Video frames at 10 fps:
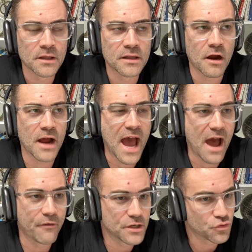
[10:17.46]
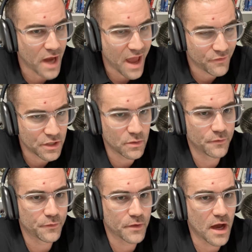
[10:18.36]
Our average
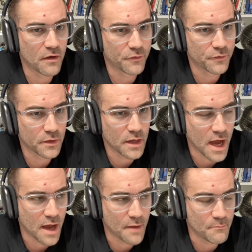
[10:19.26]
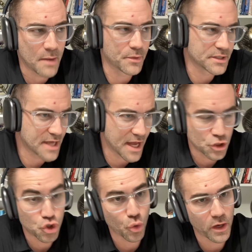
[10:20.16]
revenue of members that
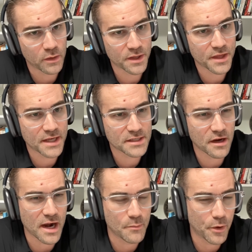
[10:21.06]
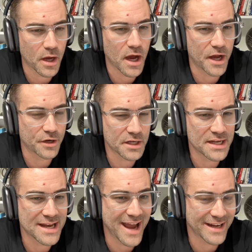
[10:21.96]
join with us are at about
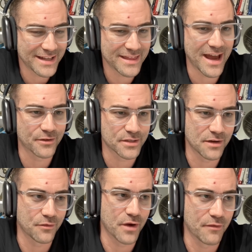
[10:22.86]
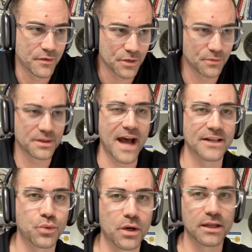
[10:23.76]
190,000 of revenue.
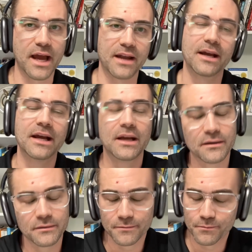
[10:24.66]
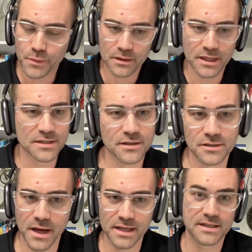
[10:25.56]
That's where listeners
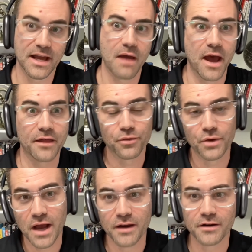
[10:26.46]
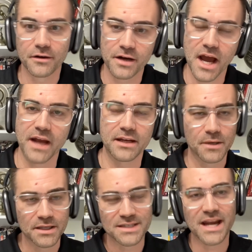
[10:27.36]
might say I'm at 300 or 90,
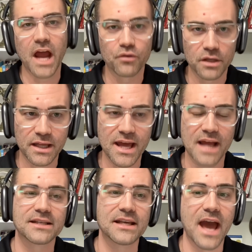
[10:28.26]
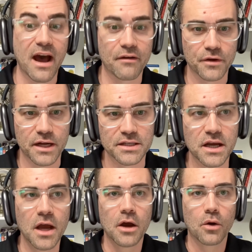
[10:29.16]
but generally that's the average,
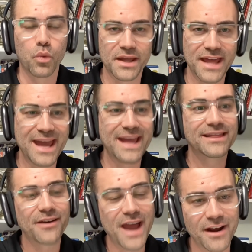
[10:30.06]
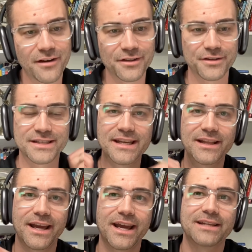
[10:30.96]
where they hit their head on their
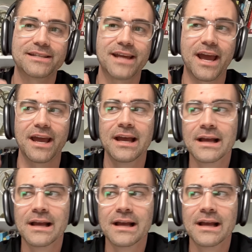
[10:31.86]
ceiling and say,